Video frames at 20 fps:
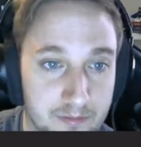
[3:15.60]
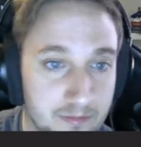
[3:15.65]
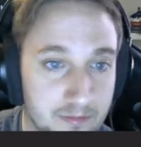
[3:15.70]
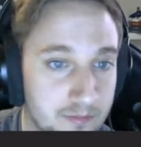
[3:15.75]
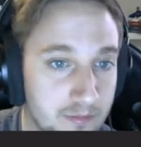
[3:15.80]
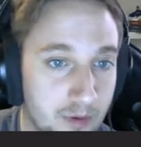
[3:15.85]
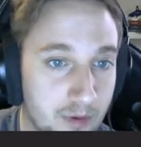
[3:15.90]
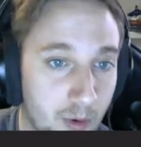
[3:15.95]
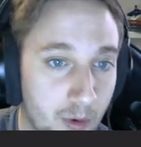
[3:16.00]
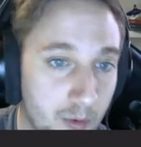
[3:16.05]

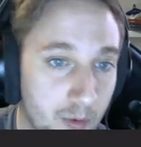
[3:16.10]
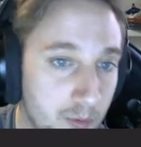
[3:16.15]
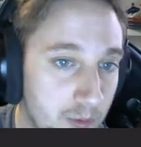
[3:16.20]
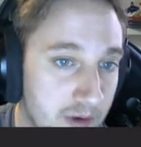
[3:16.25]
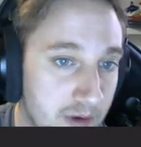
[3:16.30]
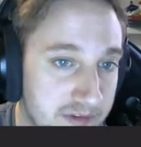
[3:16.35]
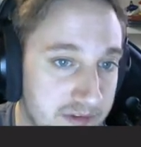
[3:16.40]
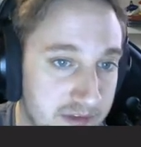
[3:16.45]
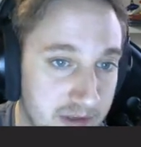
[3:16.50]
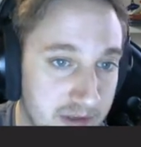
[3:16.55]
whole
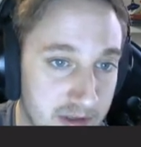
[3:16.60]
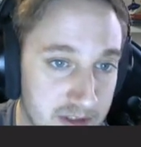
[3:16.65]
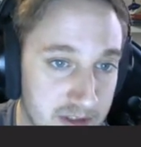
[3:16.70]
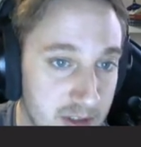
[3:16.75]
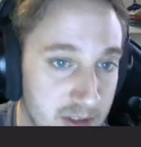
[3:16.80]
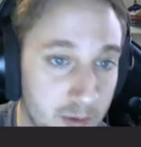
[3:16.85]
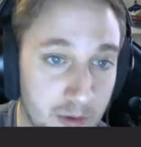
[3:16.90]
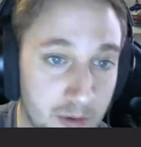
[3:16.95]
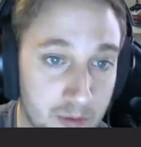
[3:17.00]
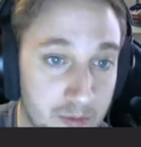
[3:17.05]
rest here. So
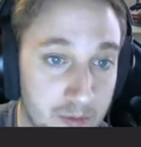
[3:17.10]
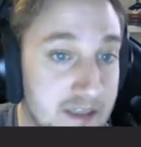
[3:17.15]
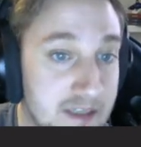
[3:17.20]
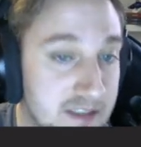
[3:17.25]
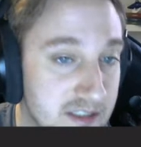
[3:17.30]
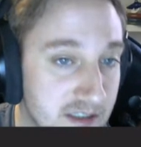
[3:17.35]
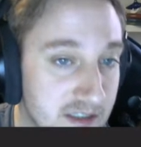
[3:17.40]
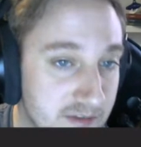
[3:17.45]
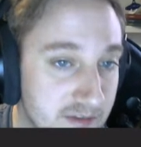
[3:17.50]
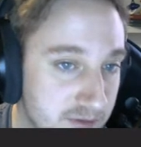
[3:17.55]
we're
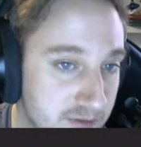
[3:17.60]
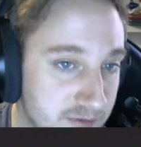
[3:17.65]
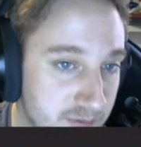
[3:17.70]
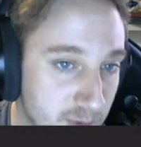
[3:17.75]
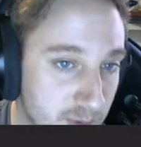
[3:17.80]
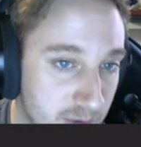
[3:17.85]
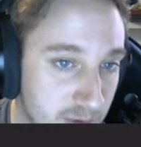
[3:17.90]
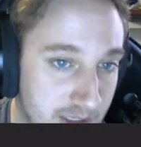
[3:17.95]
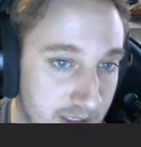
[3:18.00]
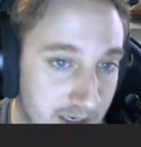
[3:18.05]
resting for 4
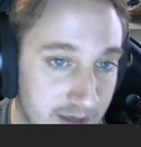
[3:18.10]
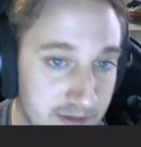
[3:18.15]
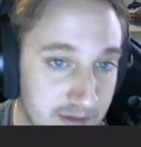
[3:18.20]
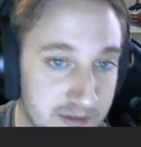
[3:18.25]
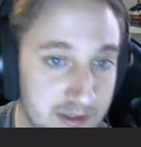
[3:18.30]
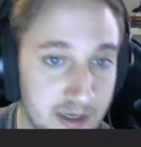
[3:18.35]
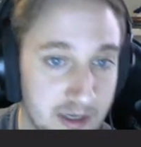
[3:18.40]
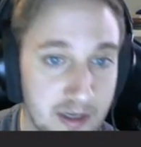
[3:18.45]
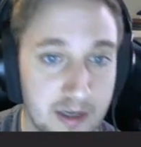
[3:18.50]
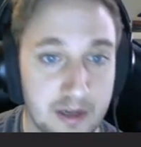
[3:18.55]
counts.
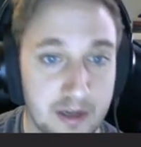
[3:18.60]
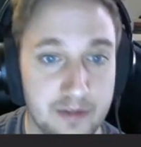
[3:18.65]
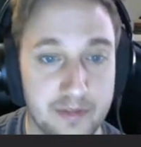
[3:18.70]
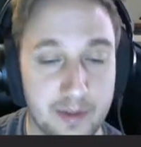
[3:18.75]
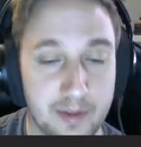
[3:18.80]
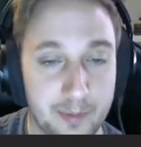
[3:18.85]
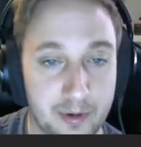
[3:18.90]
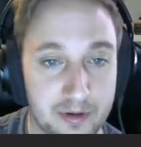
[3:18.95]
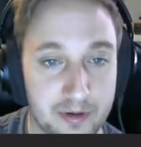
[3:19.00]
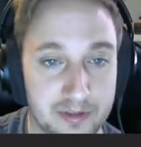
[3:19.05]
That
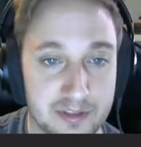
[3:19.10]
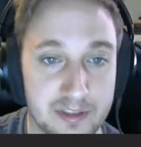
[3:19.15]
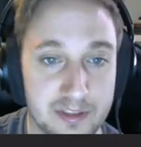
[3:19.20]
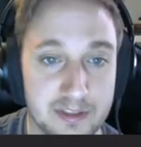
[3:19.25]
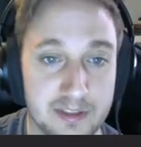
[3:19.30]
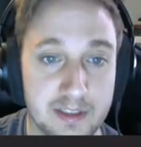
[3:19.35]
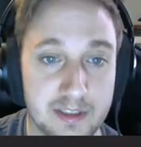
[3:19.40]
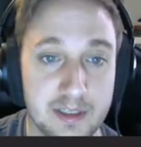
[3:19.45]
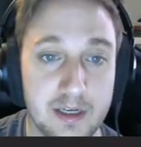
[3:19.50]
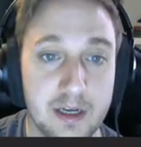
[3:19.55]
part's easy.